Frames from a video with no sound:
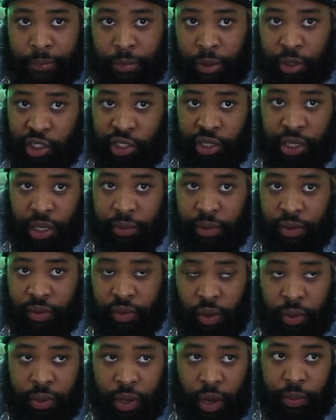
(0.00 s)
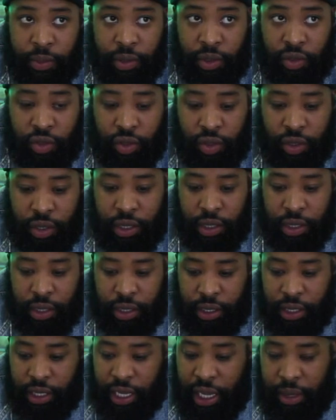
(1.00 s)
but shit, before we opened the store,
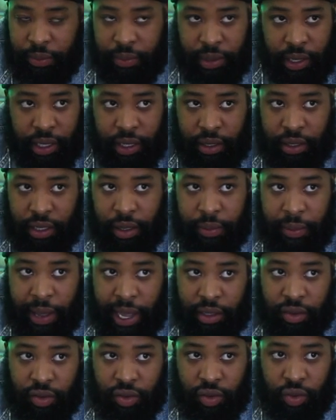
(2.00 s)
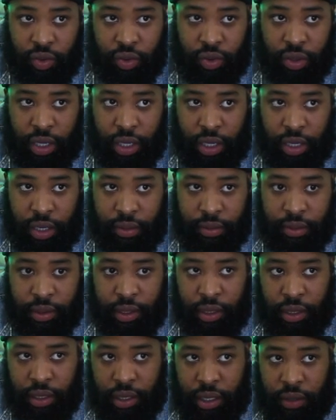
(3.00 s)
he came here and did a back to school
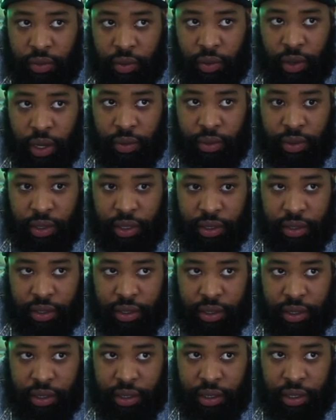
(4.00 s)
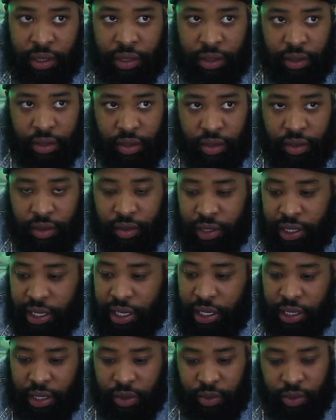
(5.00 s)
giveaway with us, and you know,
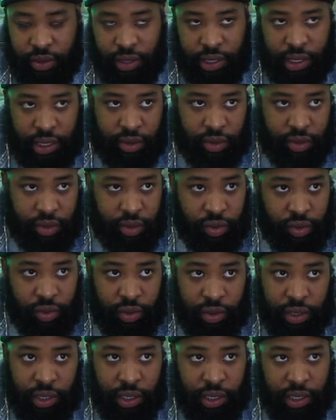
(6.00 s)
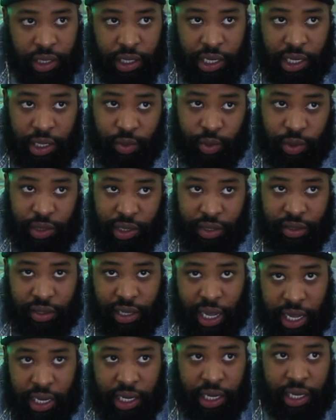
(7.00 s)
Keen was here too, and the kid was
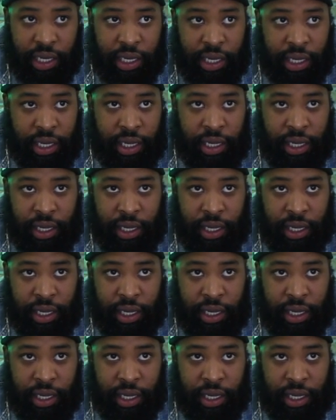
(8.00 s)
excited.